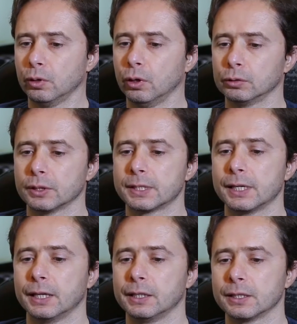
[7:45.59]
All the
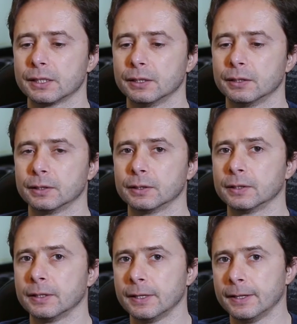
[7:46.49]
settings are
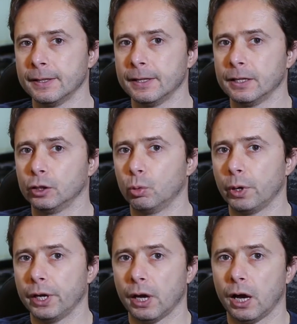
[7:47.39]
the
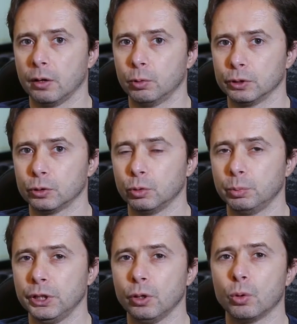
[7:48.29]
way I want it to be,